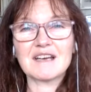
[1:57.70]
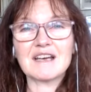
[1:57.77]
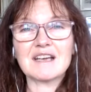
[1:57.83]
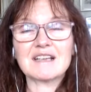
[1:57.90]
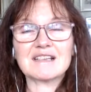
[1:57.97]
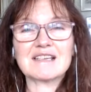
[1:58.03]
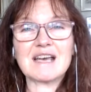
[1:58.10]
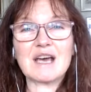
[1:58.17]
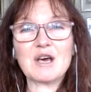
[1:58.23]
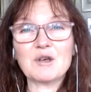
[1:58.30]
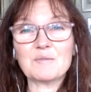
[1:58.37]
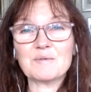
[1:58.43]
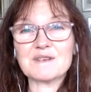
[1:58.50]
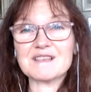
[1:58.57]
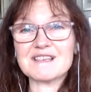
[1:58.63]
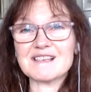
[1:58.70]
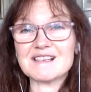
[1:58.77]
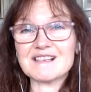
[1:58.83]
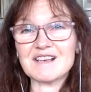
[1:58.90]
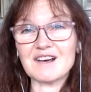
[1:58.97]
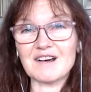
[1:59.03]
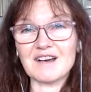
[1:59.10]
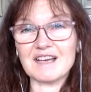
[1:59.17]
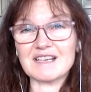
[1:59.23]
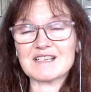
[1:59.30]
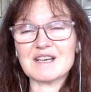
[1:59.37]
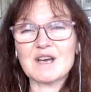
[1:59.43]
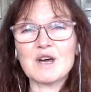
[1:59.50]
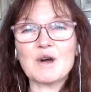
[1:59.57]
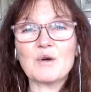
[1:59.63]
to help us decide
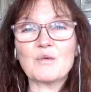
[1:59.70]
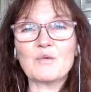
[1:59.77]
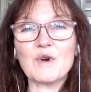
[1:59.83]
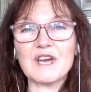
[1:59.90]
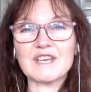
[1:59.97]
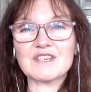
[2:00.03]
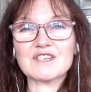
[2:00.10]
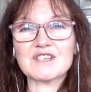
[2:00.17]
which